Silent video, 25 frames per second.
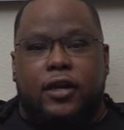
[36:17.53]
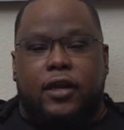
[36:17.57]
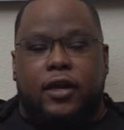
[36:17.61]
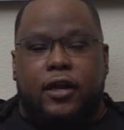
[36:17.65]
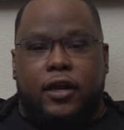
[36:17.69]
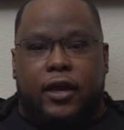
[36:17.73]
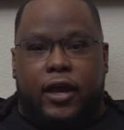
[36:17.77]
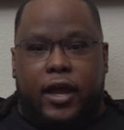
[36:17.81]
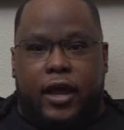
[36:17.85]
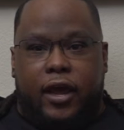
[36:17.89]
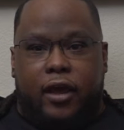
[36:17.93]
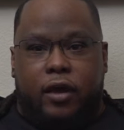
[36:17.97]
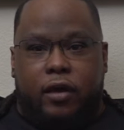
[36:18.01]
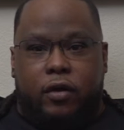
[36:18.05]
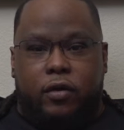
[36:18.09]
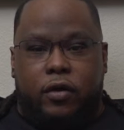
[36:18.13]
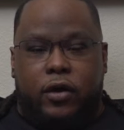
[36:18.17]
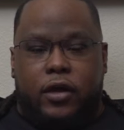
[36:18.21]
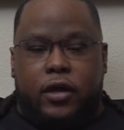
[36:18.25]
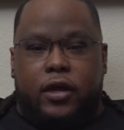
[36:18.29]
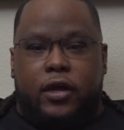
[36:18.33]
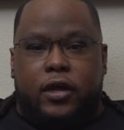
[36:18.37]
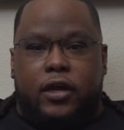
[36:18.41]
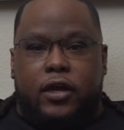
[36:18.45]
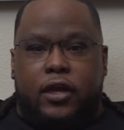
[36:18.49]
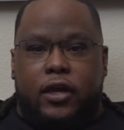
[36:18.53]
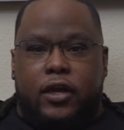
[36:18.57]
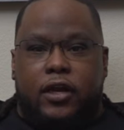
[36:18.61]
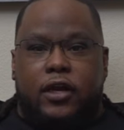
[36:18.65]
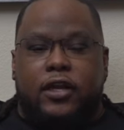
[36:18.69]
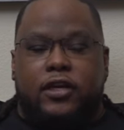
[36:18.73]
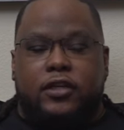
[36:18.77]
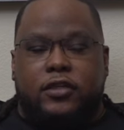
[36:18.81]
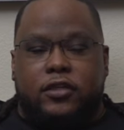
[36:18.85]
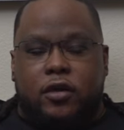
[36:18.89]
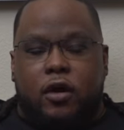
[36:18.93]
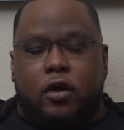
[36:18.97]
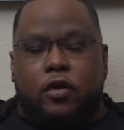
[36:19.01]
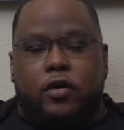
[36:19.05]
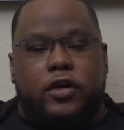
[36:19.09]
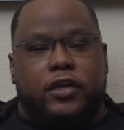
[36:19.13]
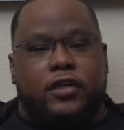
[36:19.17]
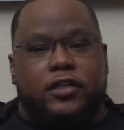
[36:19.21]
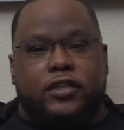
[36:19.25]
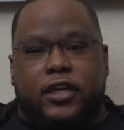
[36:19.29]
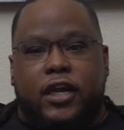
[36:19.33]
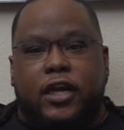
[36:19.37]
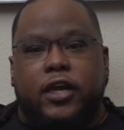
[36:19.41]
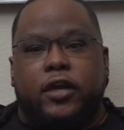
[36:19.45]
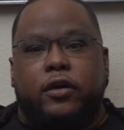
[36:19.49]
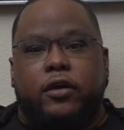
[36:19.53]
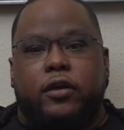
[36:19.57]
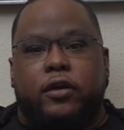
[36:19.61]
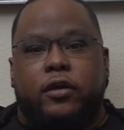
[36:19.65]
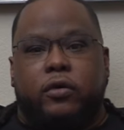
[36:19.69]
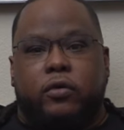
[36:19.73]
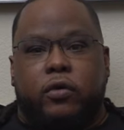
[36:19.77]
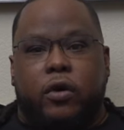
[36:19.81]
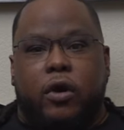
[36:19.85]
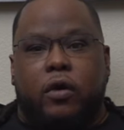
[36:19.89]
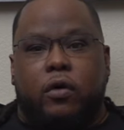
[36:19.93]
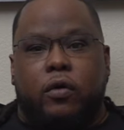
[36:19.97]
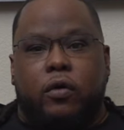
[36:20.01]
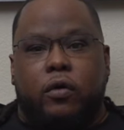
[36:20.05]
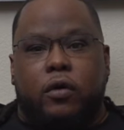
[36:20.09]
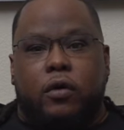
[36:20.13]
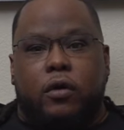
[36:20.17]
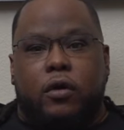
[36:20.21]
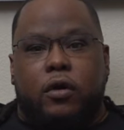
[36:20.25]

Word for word: now, and it's gonna continue to grow.